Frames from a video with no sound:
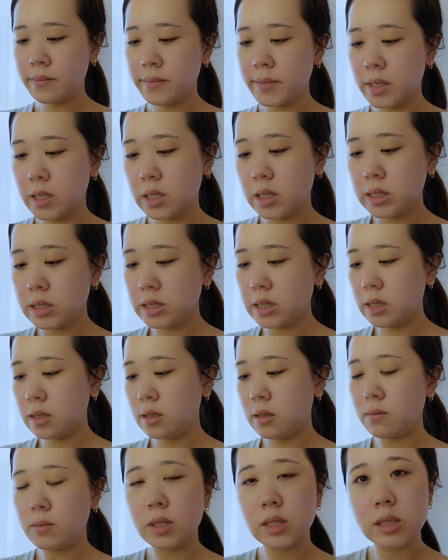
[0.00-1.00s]
Because I
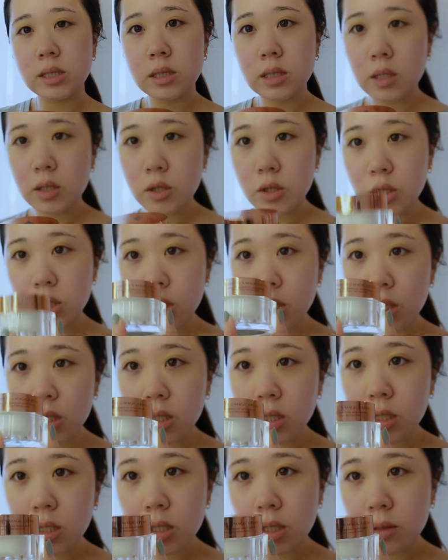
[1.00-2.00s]
need my skin to look
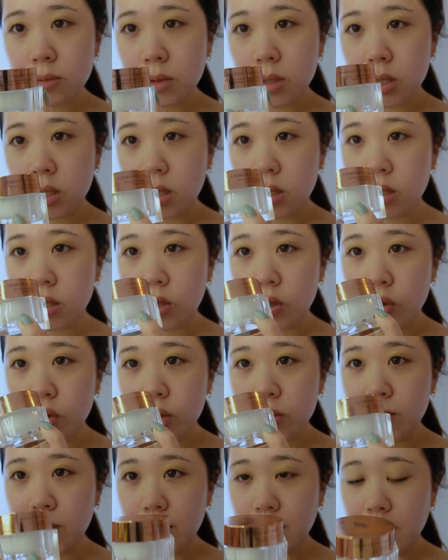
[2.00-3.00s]
good, I'm gonna use
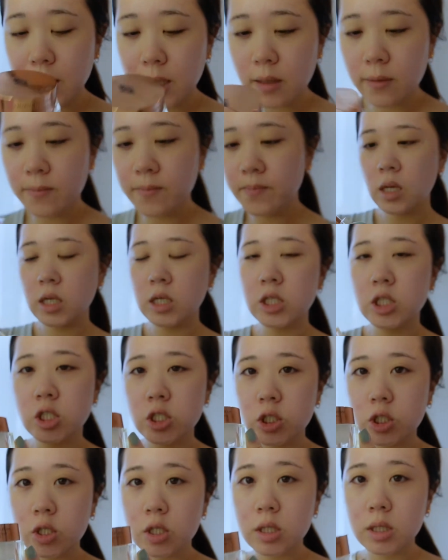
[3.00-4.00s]
my
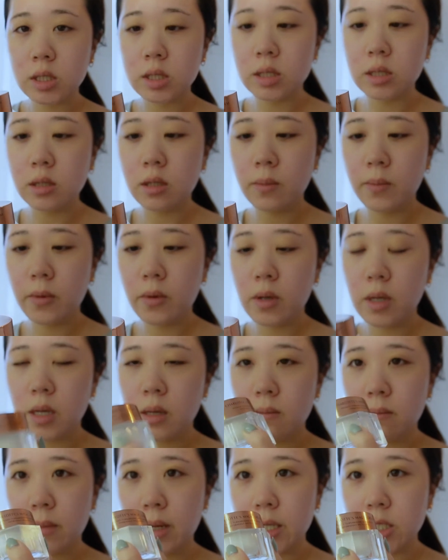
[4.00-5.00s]
Charlotte Tilbury
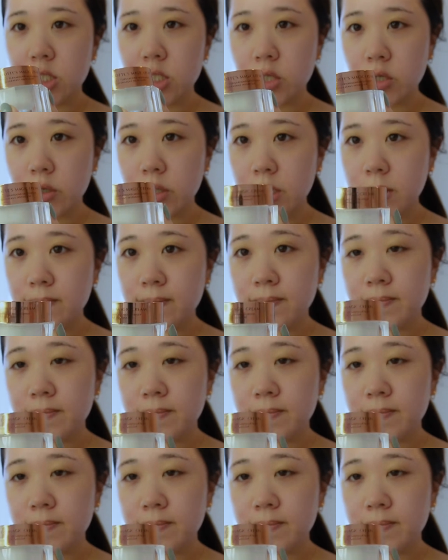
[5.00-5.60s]
Magic Cream.